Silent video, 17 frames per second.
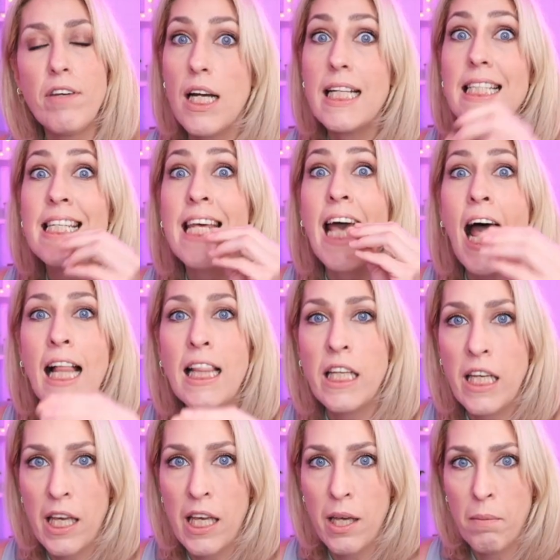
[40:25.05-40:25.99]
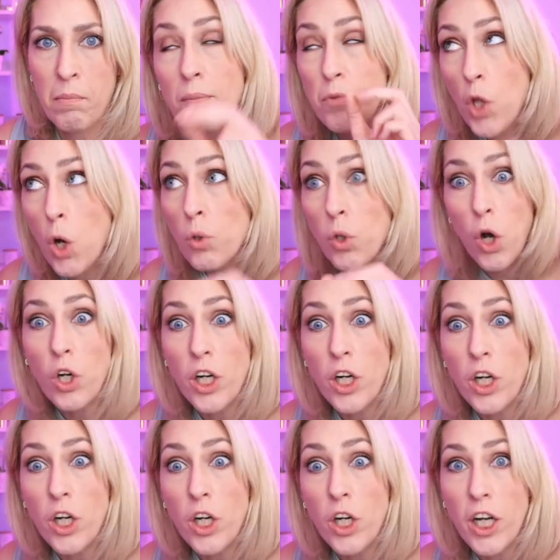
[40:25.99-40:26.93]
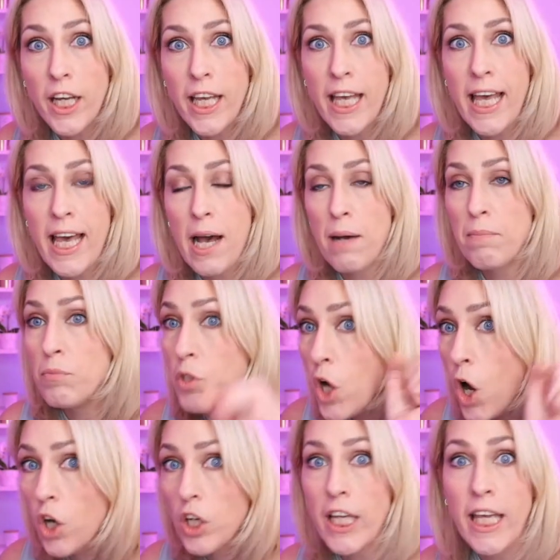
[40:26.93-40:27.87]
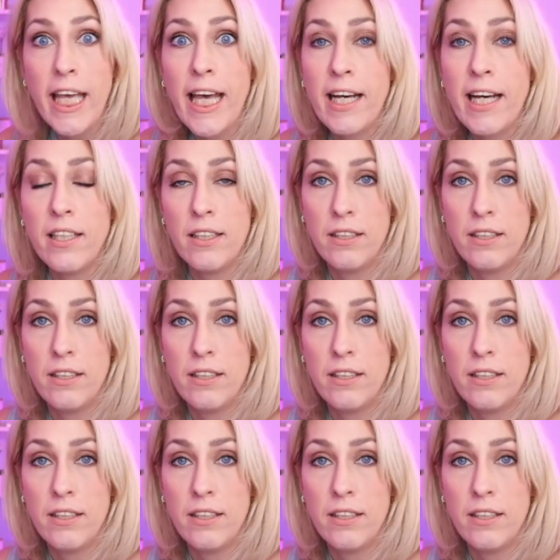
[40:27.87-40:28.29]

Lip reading: telling him, "I'm no longer here. I'm not here.